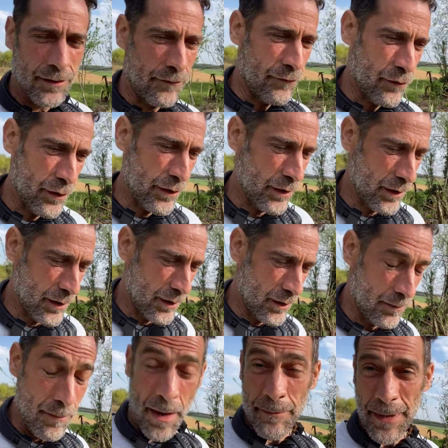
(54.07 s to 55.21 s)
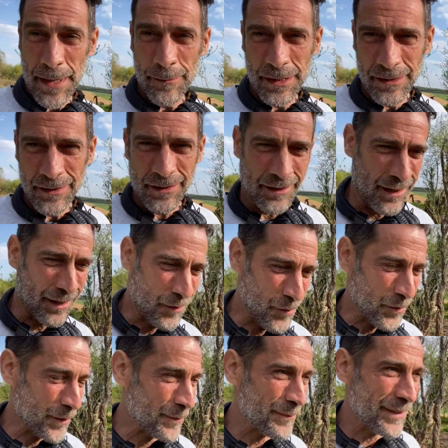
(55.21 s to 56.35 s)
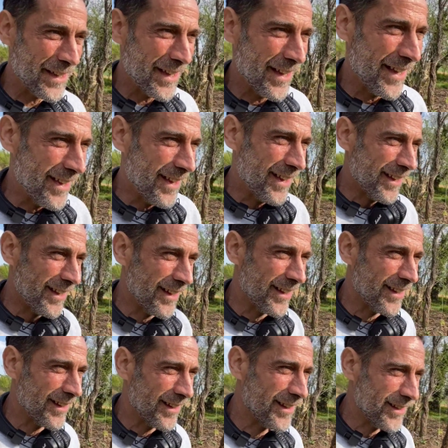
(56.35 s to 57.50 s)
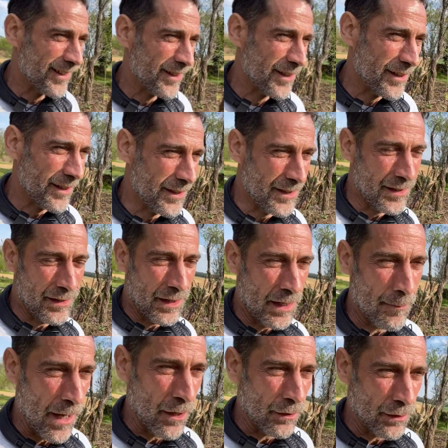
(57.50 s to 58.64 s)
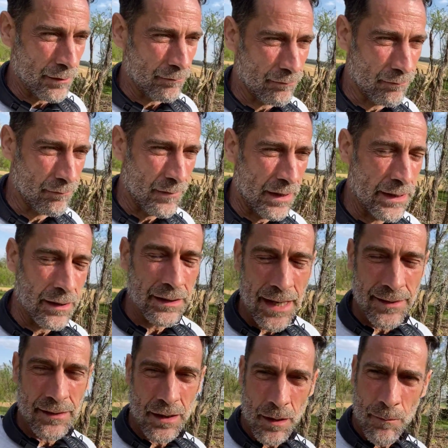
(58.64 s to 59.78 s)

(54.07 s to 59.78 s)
for my babies, as I call them. In about a little less than a